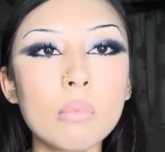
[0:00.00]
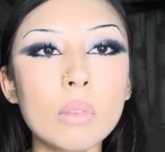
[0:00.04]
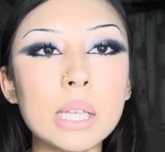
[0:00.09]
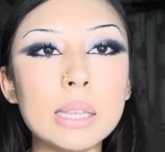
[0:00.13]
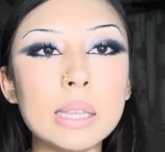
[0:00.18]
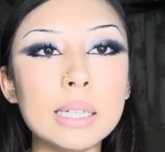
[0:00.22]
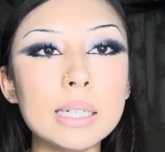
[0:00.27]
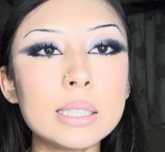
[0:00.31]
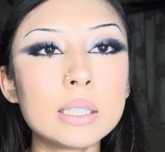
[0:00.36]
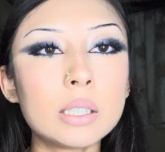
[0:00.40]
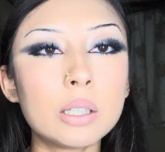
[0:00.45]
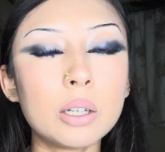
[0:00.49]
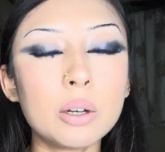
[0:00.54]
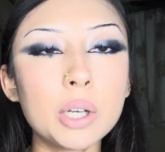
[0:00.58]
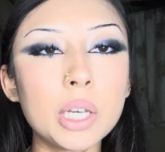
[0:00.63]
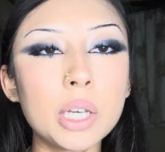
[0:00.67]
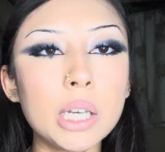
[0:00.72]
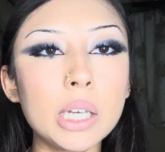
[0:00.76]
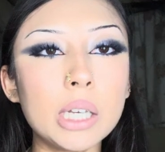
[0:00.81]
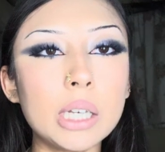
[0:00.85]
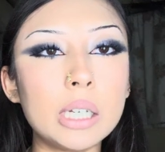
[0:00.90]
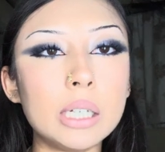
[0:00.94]
This
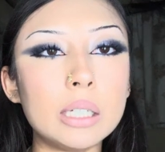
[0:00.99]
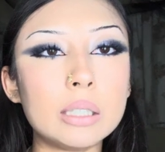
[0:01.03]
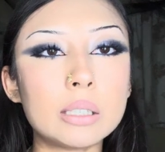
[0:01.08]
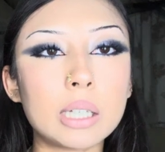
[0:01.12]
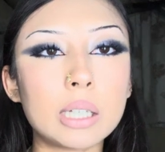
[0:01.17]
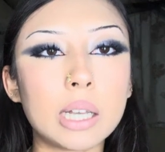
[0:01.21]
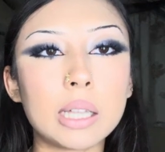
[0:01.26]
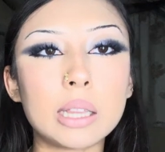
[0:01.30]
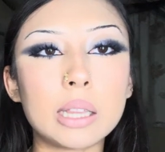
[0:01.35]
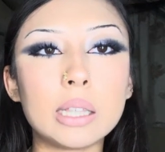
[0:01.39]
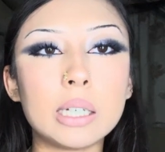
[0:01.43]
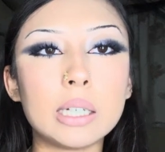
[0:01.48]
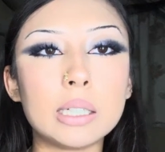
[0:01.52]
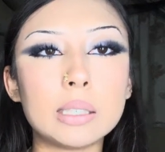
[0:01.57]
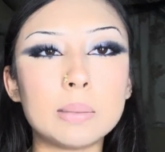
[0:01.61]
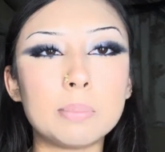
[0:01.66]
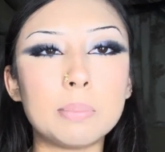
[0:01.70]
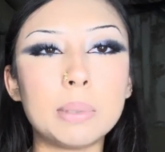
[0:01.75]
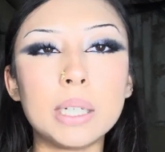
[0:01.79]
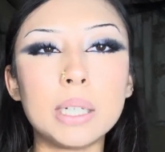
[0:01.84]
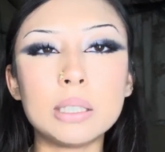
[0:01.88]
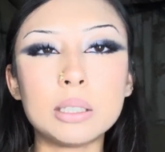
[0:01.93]
low-key eats like this,
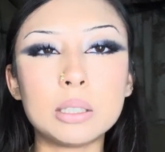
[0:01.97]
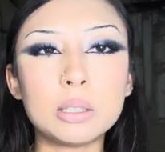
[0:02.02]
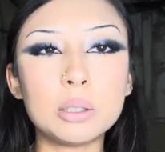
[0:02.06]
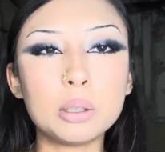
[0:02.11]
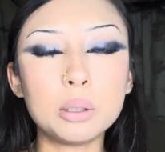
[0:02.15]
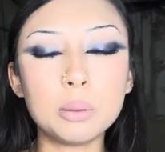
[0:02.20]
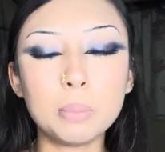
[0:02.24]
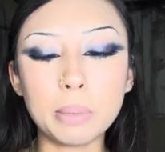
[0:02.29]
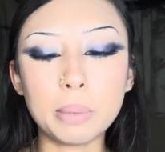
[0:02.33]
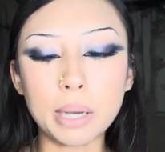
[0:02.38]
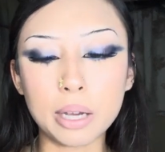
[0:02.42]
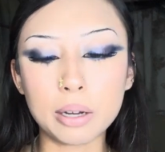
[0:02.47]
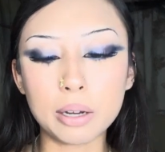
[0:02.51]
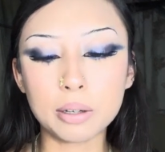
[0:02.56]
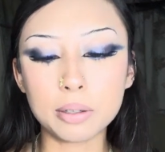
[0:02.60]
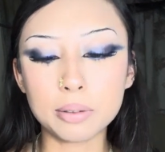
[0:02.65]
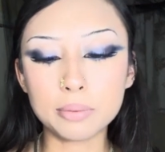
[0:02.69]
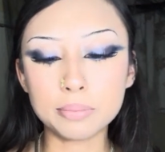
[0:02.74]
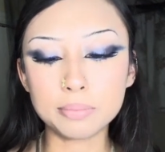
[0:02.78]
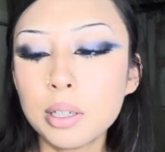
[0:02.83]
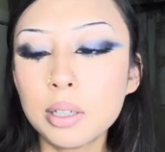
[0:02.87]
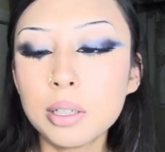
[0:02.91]
but it's too pale.
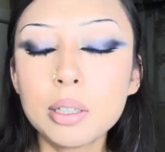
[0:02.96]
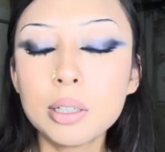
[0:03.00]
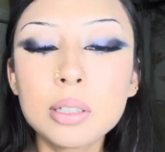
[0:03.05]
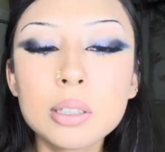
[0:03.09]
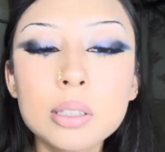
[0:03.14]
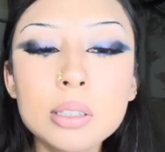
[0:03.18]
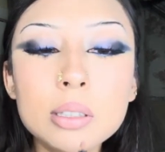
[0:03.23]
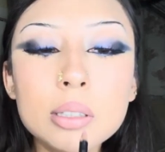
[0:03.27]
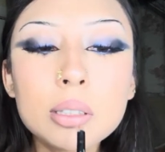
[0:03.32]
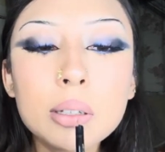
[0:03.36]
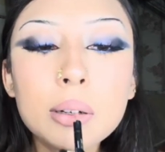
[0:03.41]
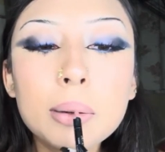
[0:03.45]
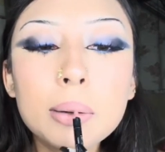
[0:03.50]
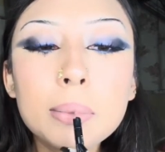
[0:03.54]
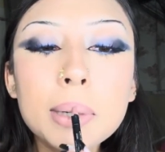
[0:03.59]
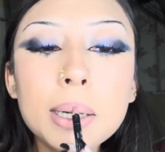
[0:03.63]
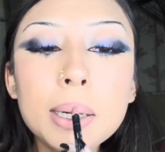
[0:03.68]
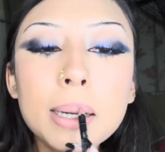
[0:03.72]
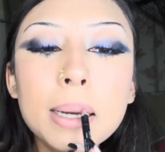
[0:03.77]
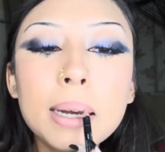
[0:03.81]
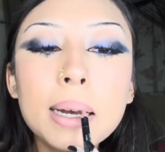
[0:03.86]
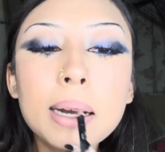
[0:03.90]
So I'm
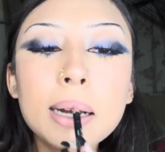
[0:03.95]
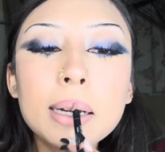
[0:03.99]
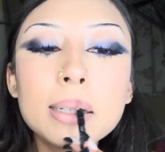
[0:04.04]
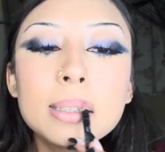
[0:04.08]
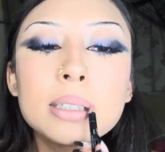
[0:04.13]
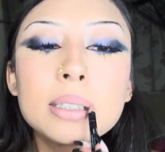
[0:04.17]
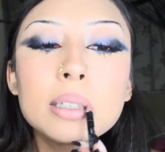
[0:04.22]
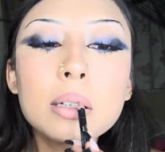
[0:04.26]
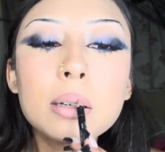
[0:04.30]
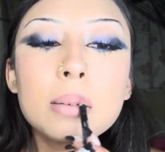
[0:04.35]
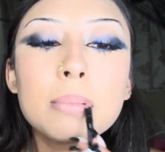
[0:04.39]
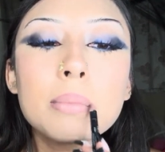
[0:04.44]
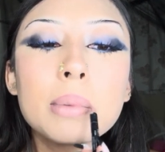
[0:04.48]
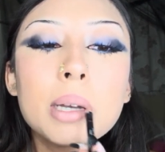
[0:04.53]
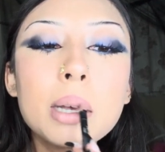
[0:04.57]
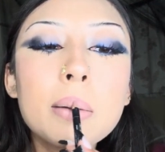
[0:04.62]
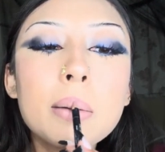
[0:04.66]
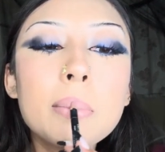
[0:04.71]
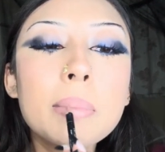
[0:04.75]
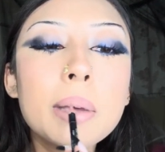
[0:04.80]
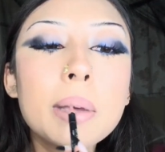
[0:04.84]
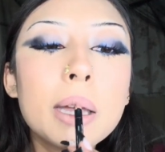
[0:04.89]
gonna add some
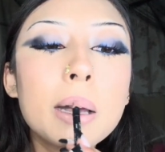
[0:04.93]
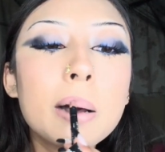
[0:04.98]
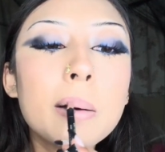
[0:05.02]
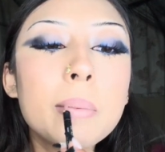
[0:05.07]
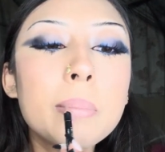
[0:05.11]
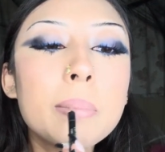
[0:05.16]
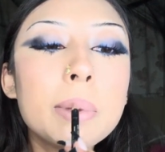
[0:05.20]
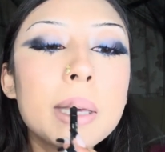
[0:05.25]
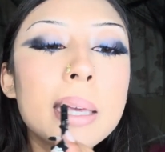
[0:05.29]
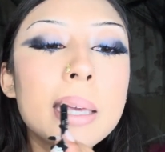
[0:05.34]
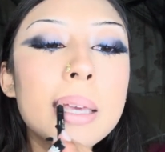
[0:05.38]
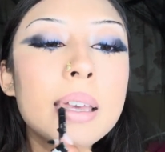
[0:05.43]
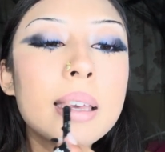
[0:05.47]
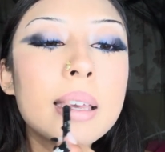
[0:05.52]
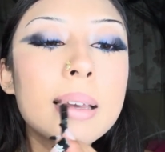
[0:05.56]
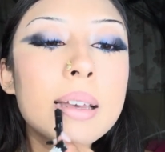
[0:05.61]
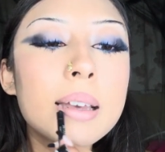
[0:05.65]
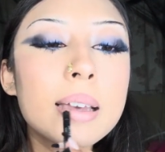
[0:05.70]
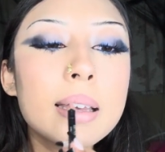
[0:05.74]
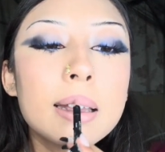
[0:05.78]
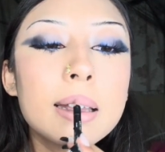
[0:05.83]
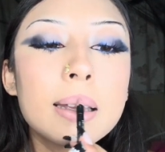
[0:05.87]
pale
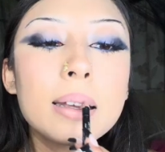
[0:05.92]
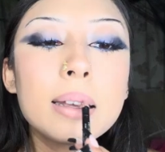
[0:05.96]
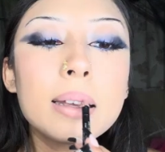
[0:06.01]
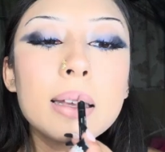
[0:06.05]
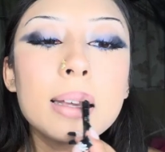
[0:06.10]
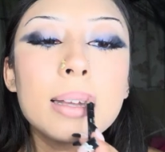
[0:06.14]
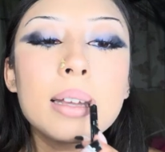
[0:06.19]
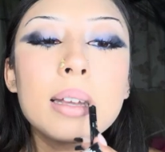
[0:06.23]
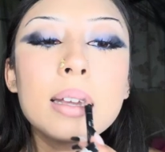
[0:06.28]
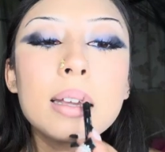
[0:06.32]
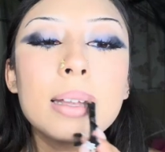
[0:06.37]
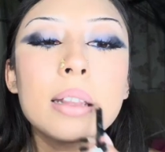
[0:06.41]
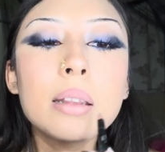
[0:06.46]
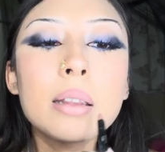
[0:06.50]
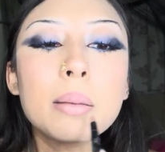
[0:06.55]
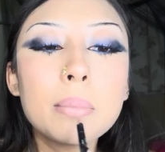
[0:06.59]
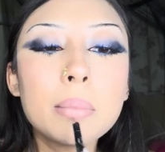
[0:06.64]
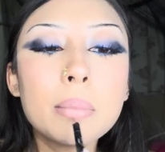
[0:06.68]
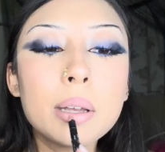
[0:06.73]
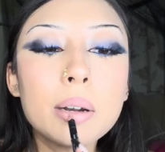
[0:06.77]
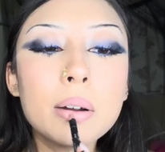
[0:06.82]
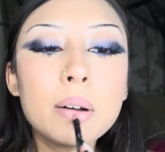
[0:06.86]
pink in the
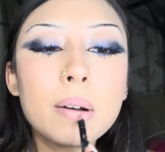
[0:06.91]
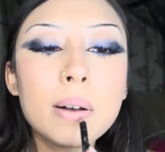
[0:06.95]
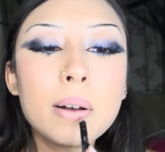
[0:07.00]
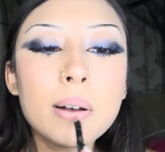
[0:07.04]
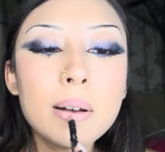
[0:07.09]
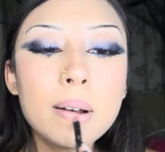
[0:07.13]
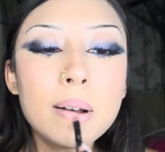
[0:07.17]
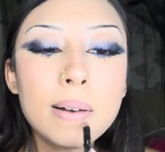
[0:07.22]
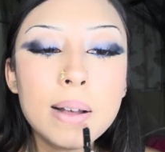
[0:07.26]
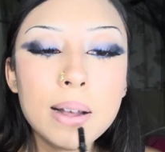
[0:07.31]
middle.